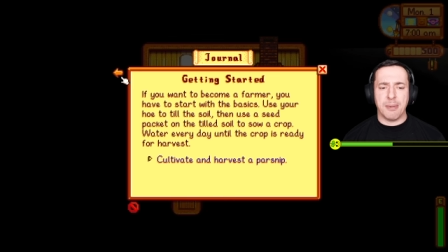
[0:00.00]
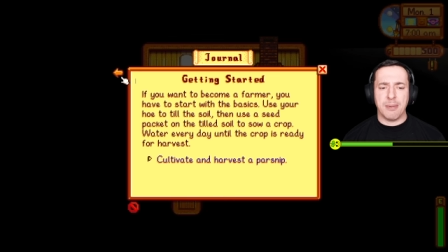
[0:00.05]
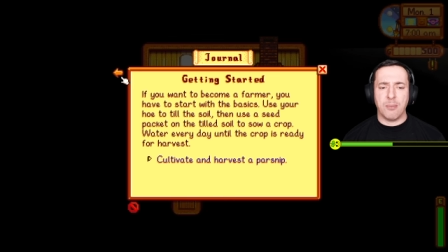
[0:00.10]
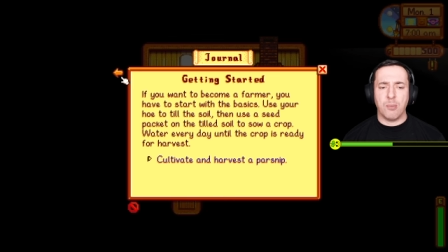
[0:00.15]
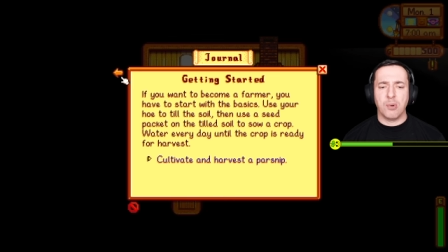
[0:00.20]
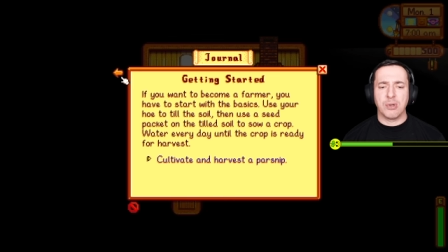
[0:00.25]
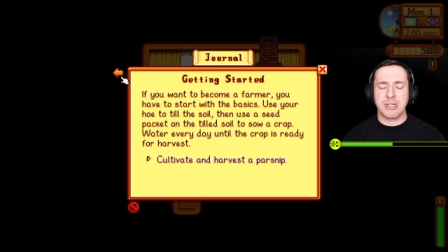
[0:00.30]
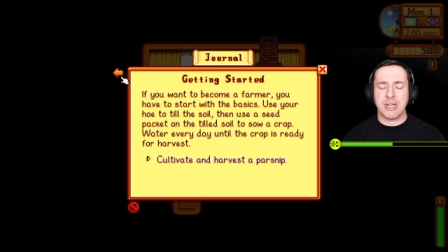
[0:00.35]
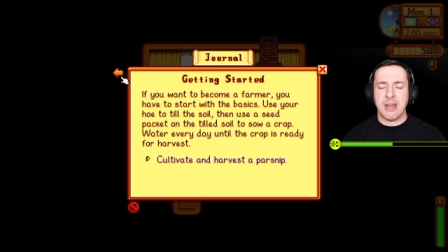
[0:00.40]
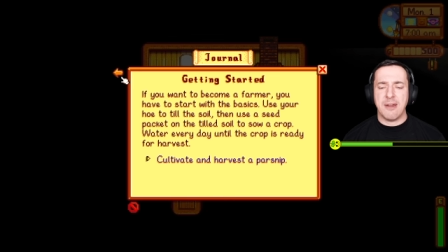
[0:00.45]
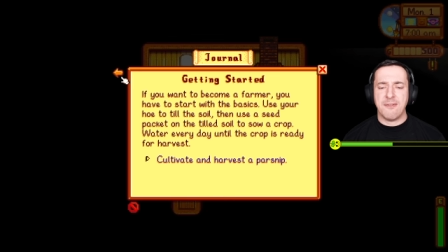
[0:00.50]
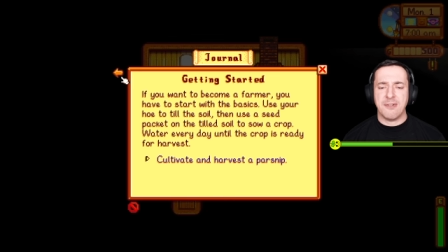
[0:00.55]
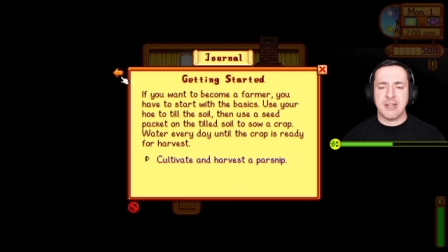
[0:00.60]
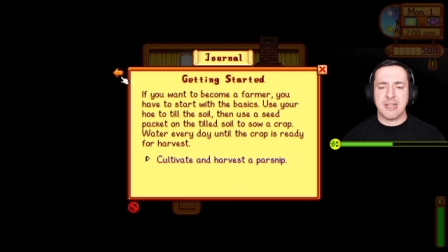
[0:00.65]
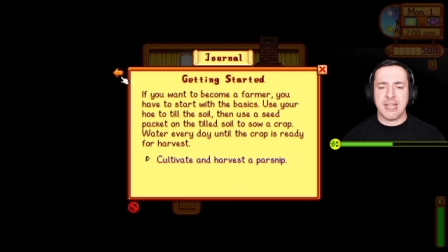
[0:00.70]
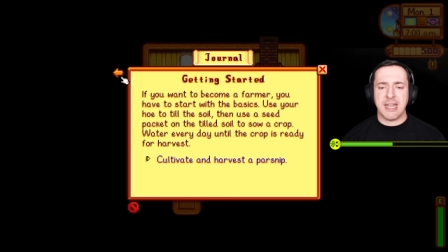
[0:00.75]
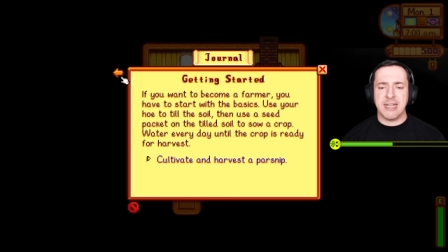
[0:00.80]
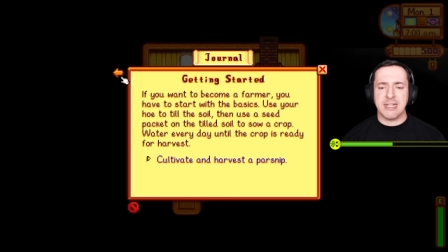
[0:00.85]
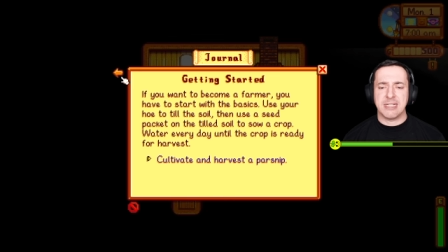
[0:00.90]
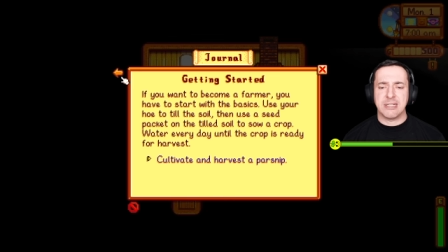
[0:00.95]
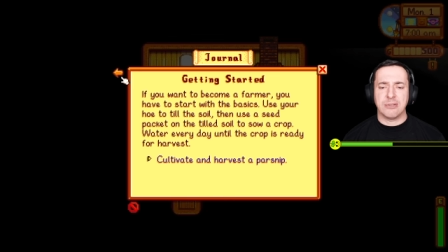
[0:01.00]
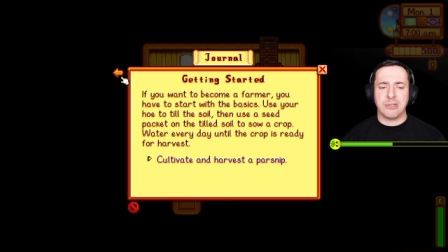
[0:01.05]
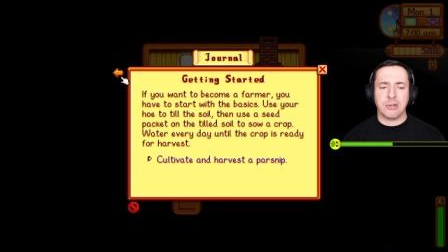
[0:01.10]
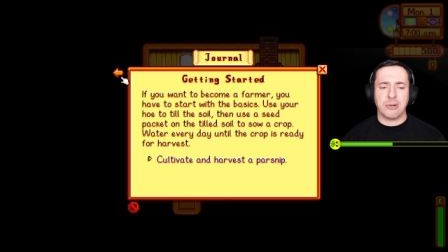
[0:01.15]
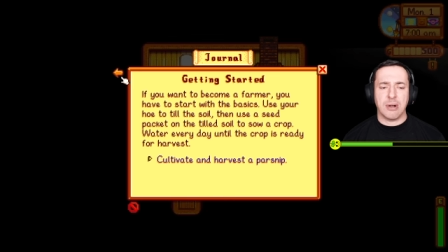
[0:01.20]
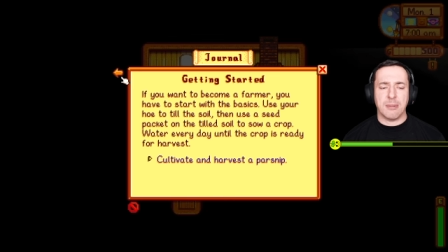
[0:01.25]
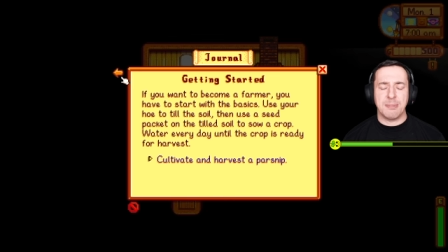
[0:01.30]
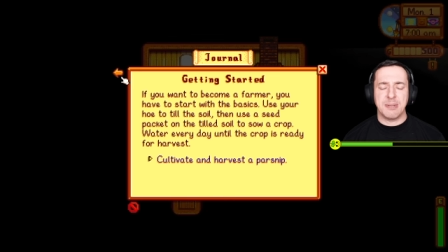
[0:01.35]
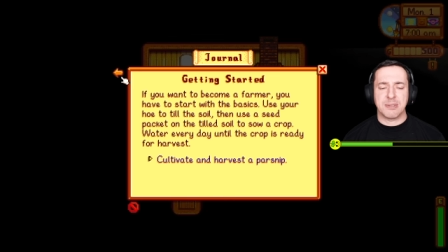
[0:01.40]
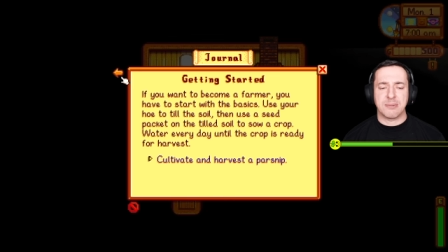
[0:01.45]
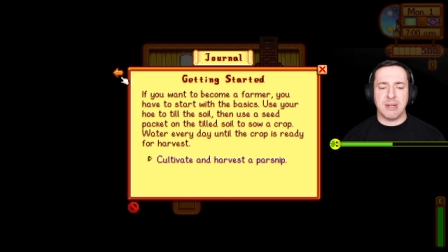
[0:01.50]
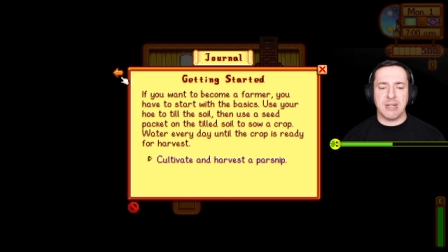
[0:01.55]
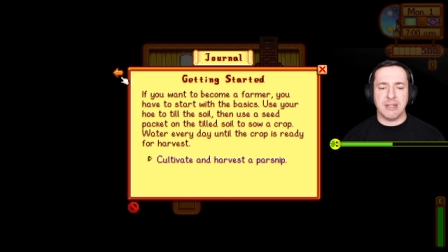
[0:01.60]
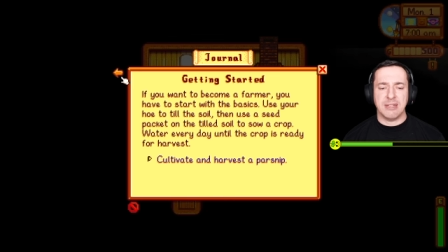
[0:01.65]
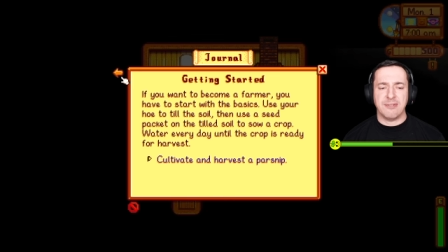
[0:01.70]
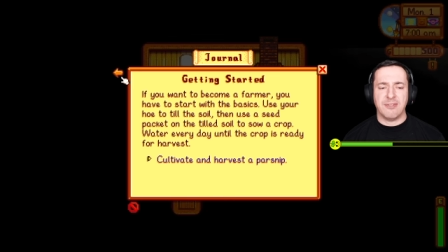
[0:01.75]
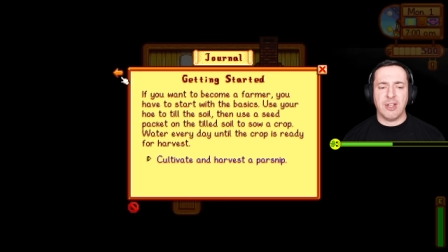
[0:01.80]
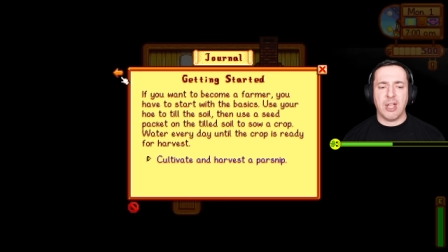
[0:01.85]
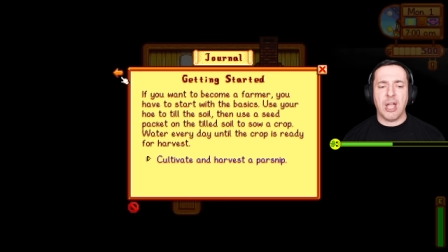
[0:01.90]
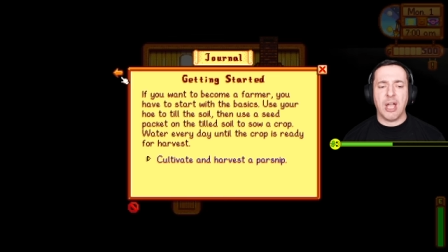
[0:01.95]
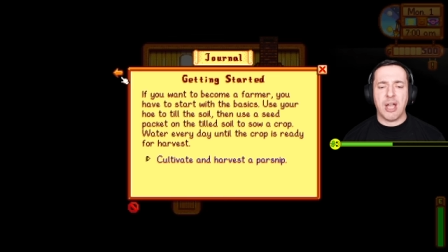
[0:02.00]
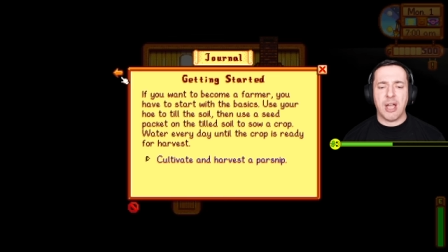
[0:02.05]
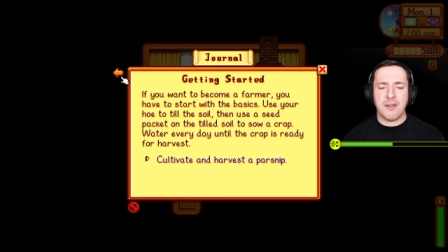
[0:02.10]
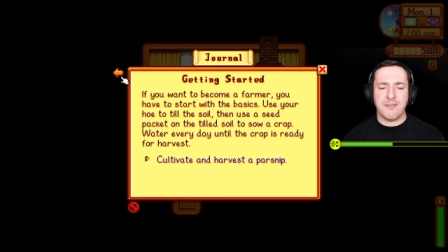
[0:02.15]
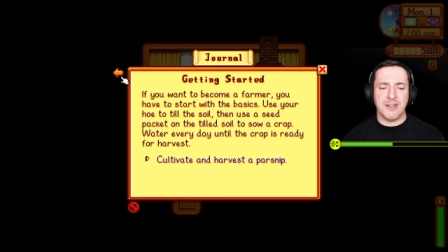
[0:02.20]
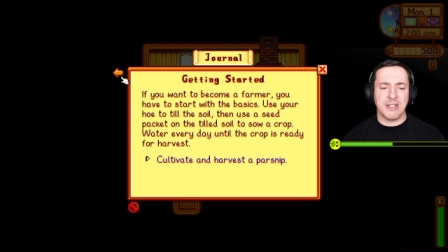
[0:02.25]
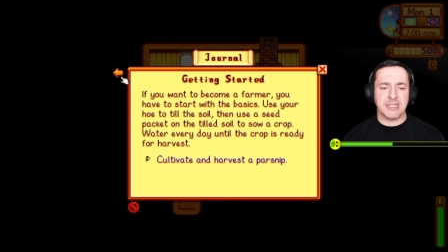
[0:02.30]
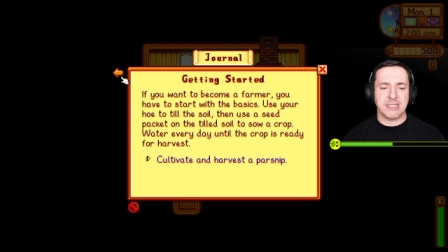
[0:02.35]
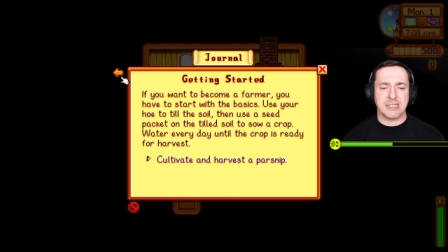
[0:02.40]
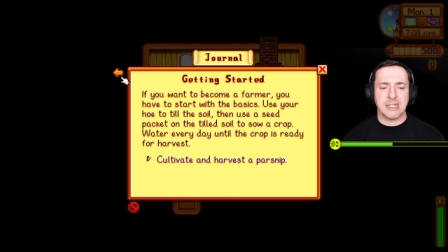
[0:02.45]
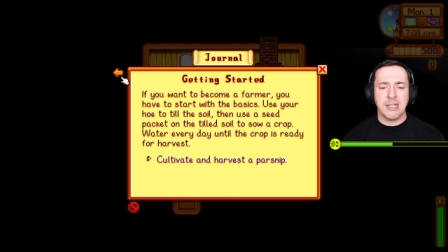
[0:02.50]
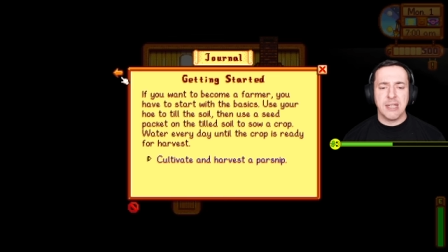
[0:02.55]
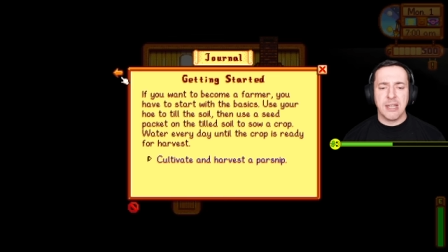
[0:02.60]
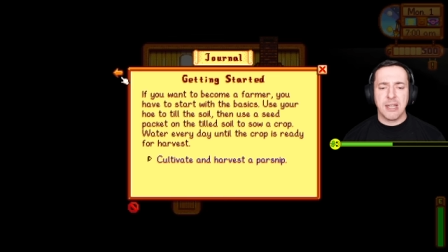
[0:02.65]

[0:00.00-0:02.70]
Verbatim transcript: Water every day until the crop is ready for harvest.